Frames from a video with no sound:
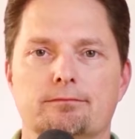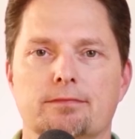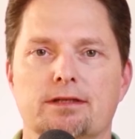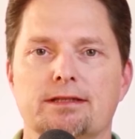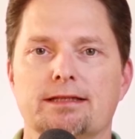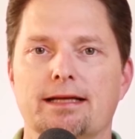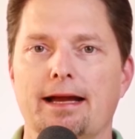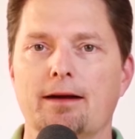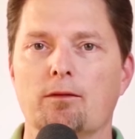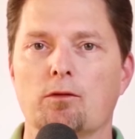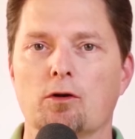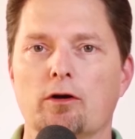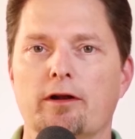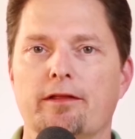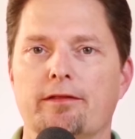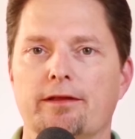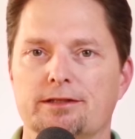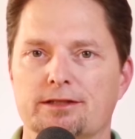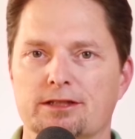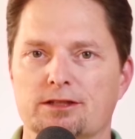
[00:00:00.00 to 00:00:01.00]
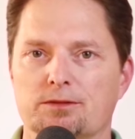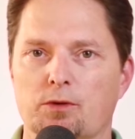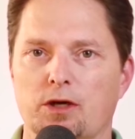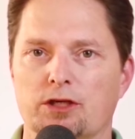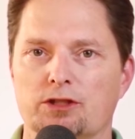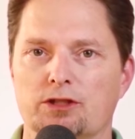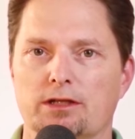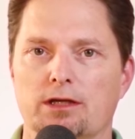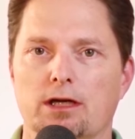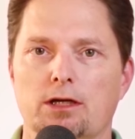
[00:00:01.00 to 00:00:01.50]
Today we're learning this
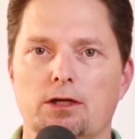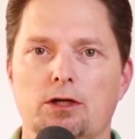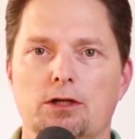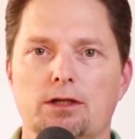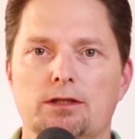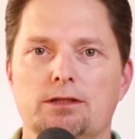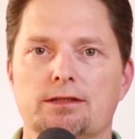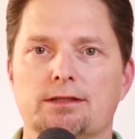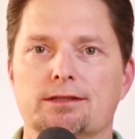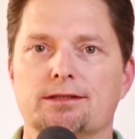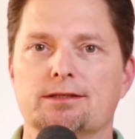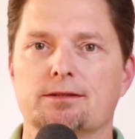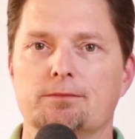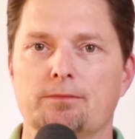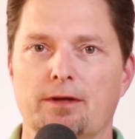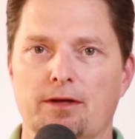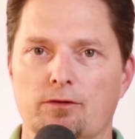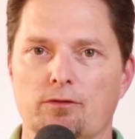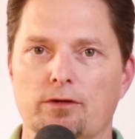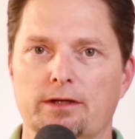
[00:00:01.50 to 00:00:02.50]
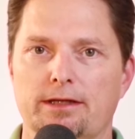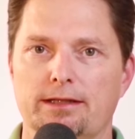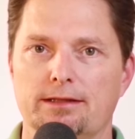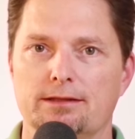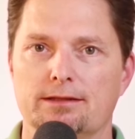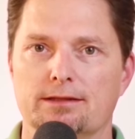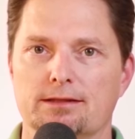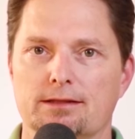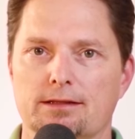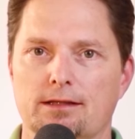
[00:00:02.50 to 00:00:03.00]
expression, to
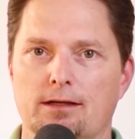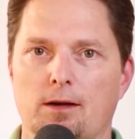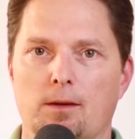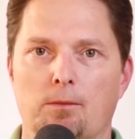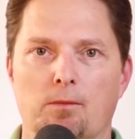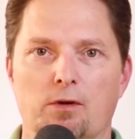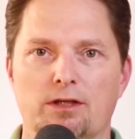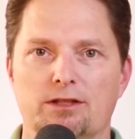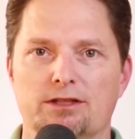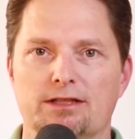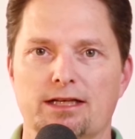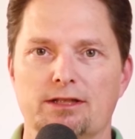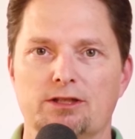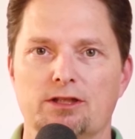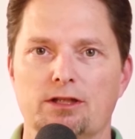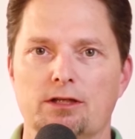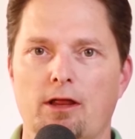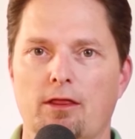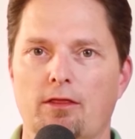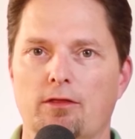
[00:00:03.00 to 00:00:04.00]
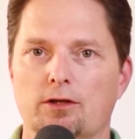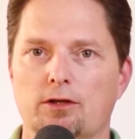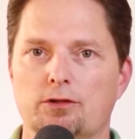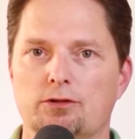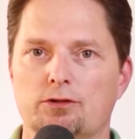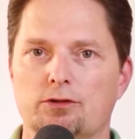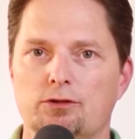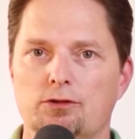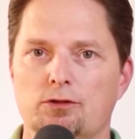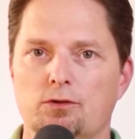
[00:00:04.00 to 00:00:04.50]
smithereens. Pronunciation, the
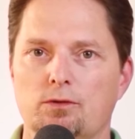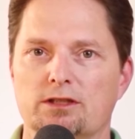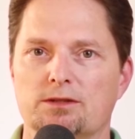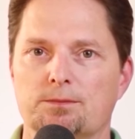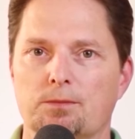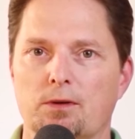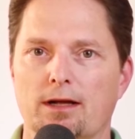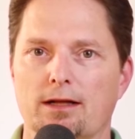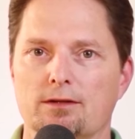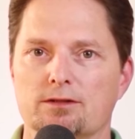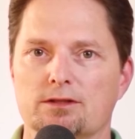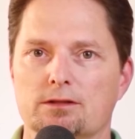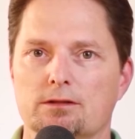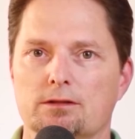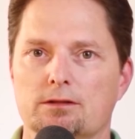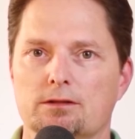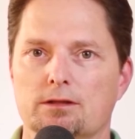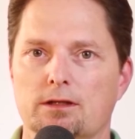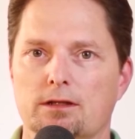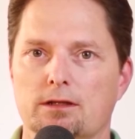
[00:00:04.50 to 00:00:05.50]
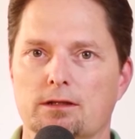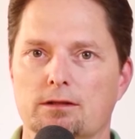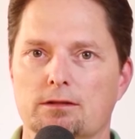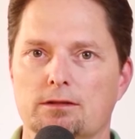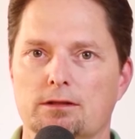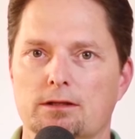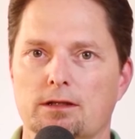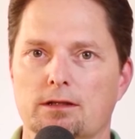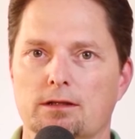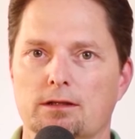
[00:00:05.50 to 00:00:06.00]
two is pronounced t,
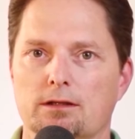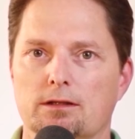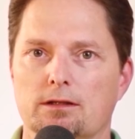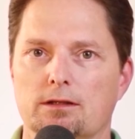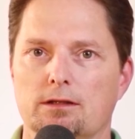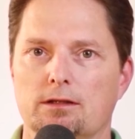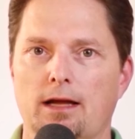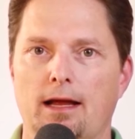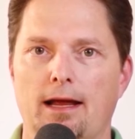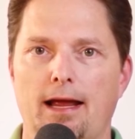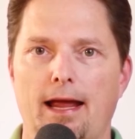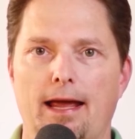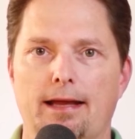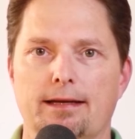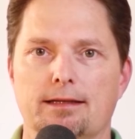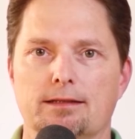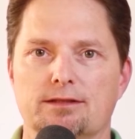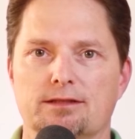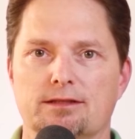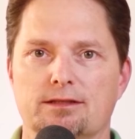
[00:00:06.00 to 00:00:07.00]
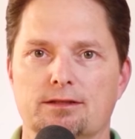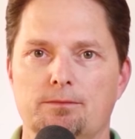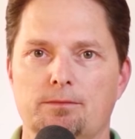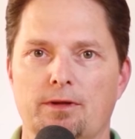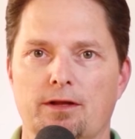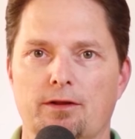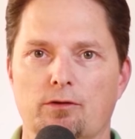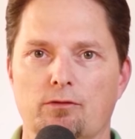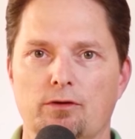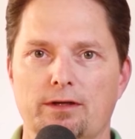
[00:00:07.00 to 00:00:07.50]
t. And
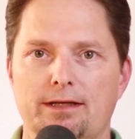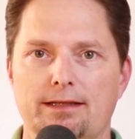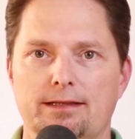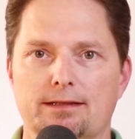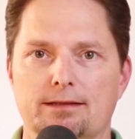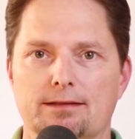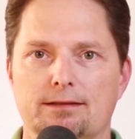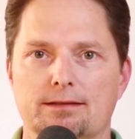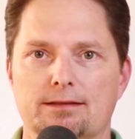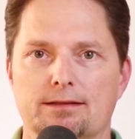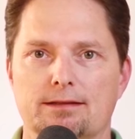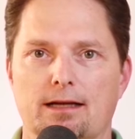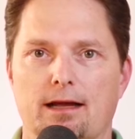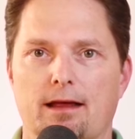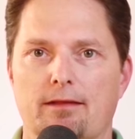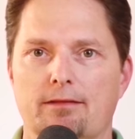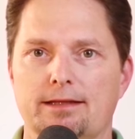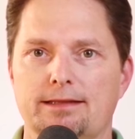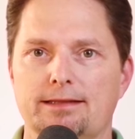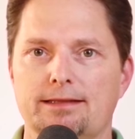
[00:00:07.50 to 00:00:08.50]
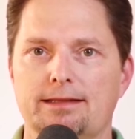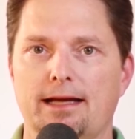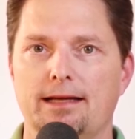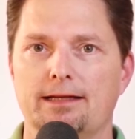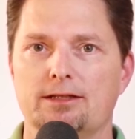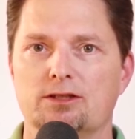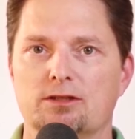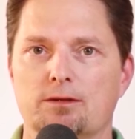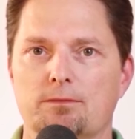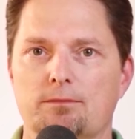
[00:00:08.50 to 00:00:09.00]
smithereens, the
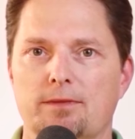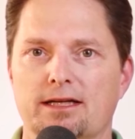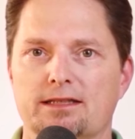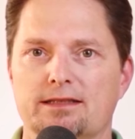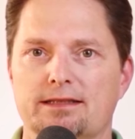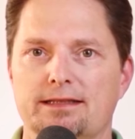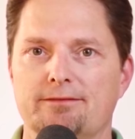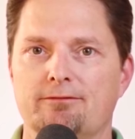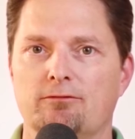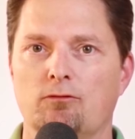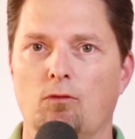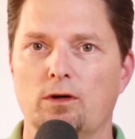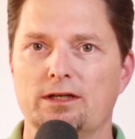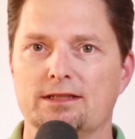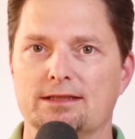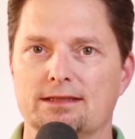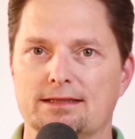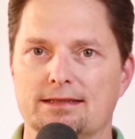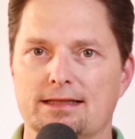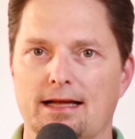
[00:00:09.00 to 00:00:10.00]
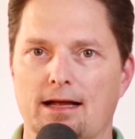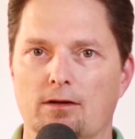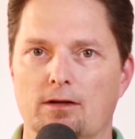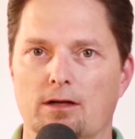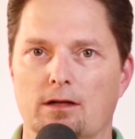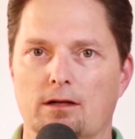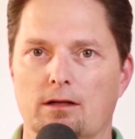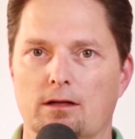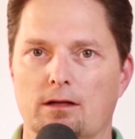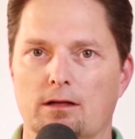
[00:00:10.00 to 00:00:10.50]
TH makes the voiced sound,
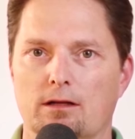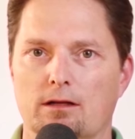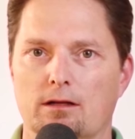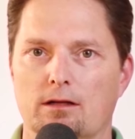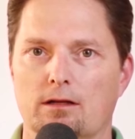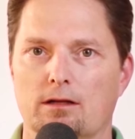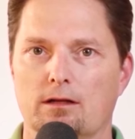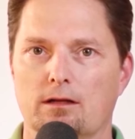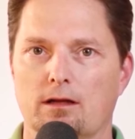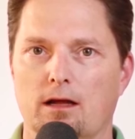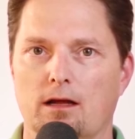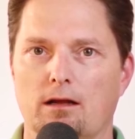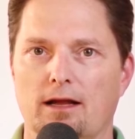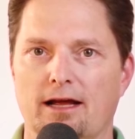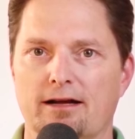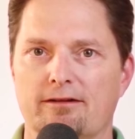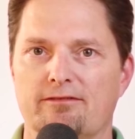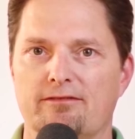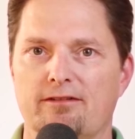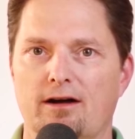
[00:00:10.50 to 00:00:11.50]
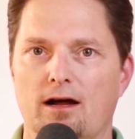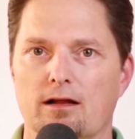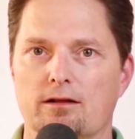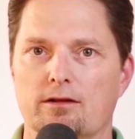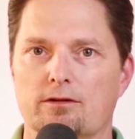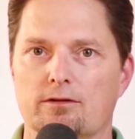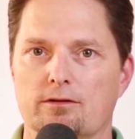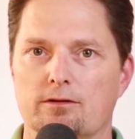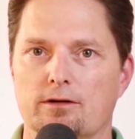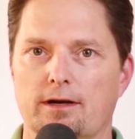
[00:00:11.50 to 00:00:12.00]
th- like father